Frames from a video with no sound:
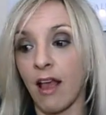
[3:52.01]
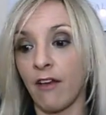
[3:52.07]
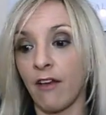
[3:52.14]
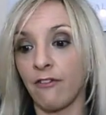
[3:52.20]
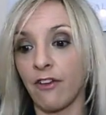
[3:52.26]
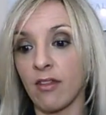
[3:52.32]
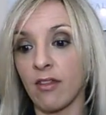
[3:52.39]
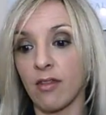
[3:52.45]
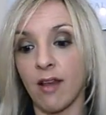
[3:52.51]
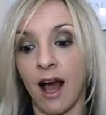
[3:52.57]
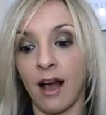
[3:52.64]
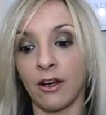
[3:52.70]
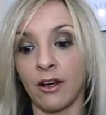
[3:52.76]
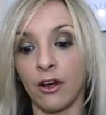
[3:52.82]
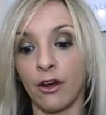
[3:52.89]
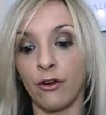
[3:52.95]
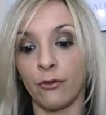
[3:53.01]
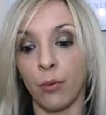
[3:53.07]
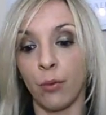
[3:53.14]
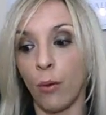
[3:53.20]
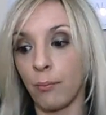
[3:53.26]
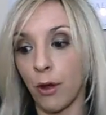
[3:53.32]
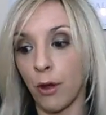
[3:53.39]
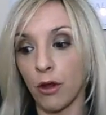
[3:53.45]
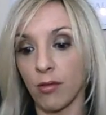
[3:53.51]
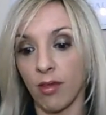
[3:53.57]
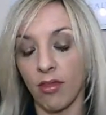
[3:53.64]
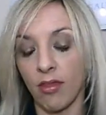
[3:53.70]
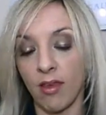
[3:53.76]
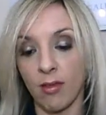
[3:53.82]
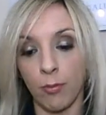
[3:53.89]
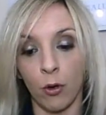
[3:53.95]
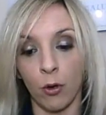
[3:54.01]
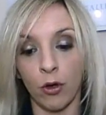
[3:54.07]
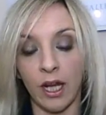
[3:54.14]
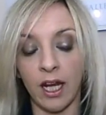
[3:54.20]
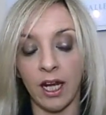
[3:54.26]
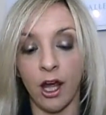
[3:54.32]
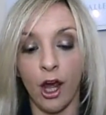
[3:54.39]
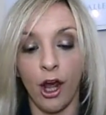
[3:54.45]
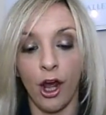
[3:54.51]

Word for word: If it's kind of one person this morning,